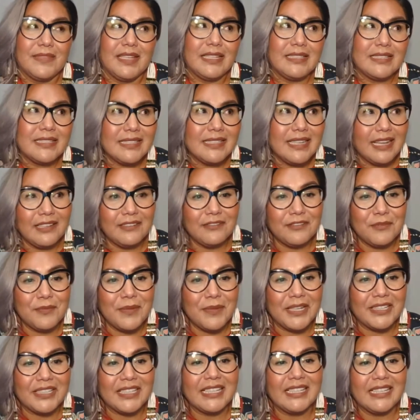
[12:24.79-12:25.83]
It's Native
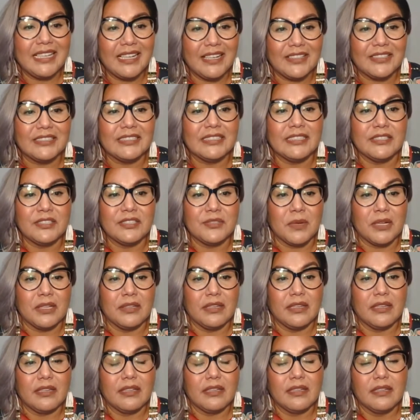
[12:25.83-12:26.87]
American Heritage
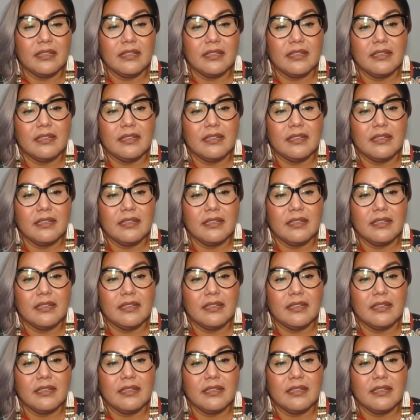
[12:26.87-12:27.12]
Month.